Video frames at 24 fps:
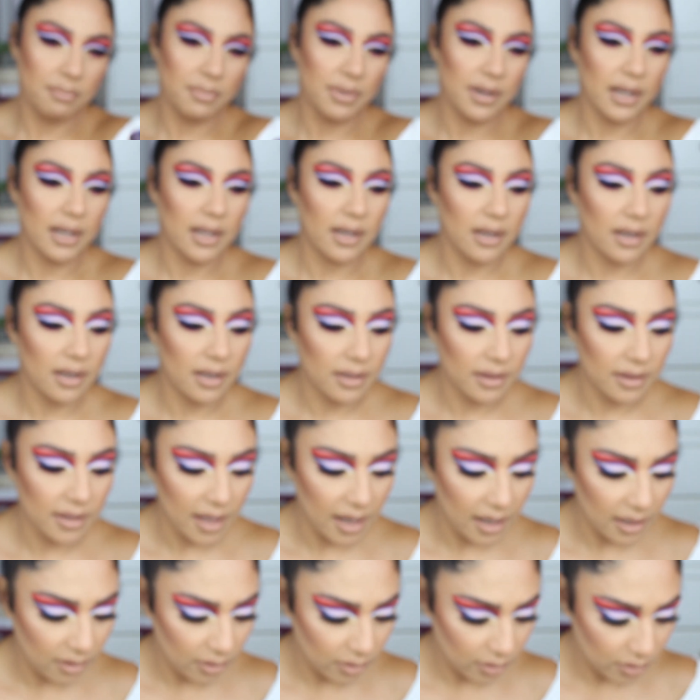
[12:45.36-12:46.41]
but
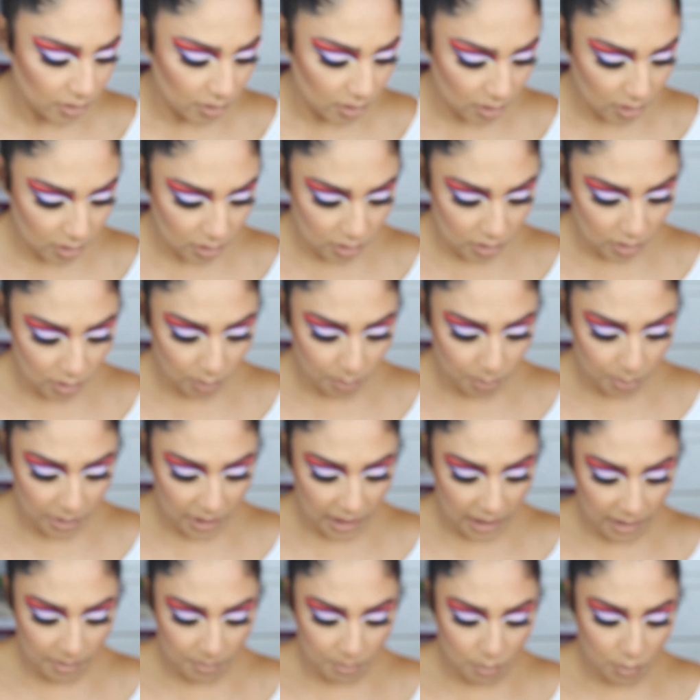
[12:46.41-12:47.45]
that looks so
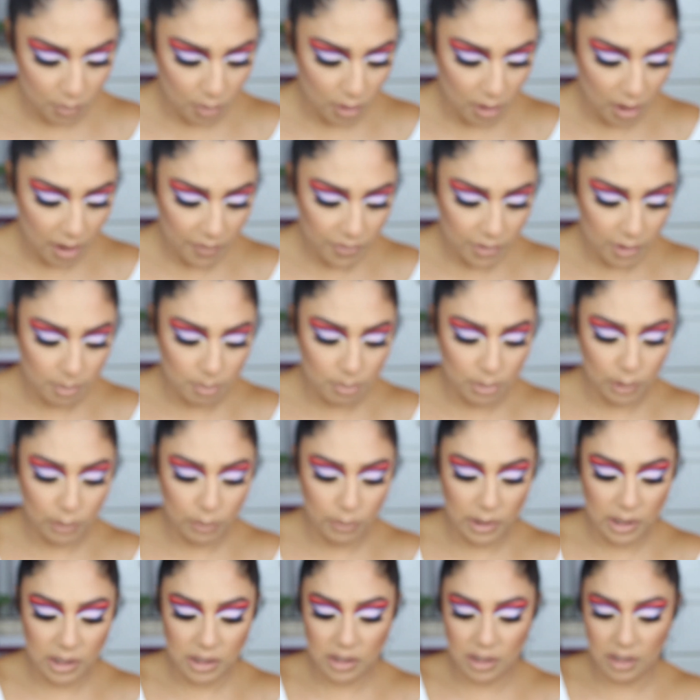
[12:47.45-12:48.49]
pretty, more on the
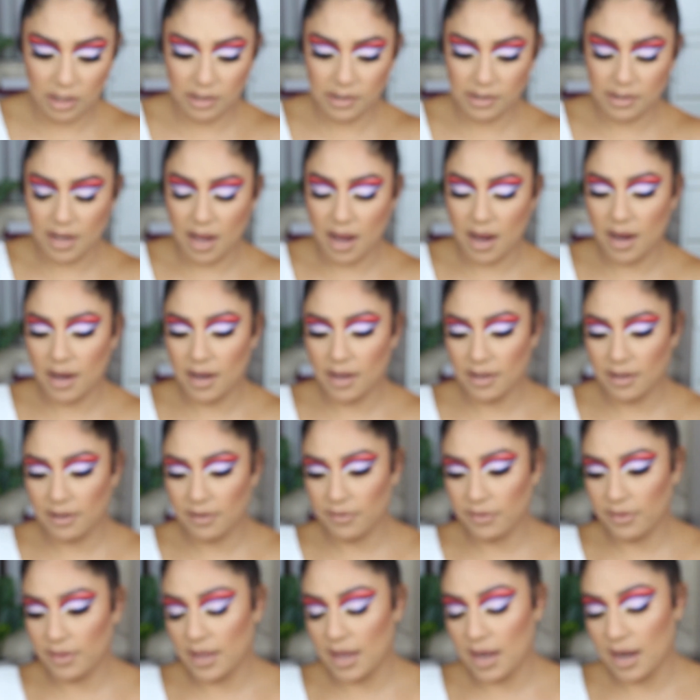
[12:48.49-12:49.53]
bluish side
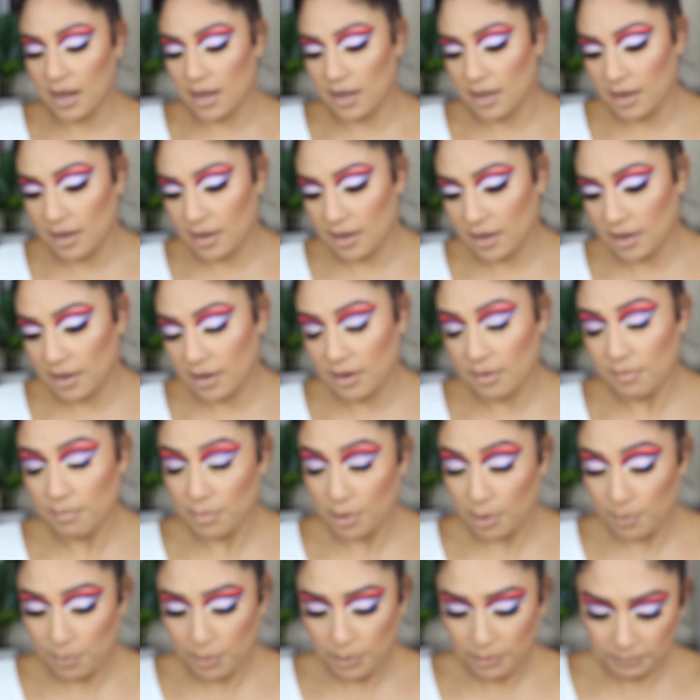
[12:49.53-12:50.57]
than
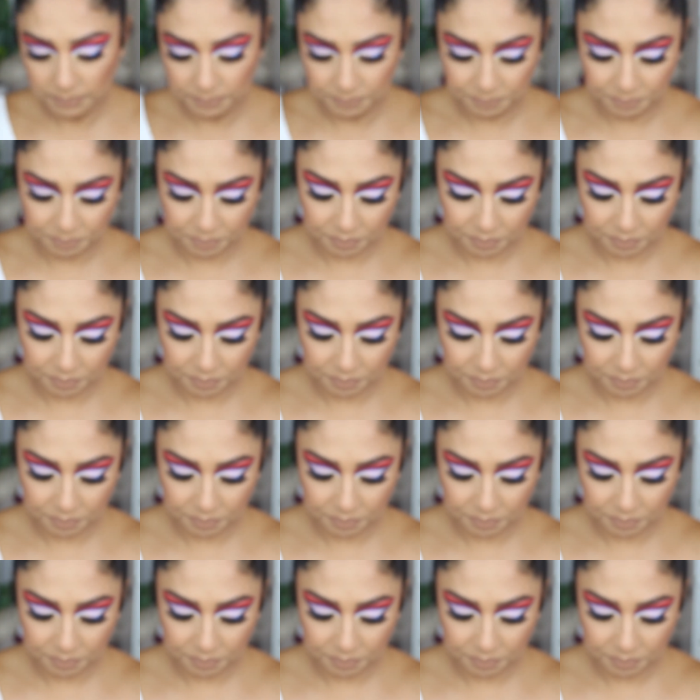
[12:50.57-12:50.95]
purple.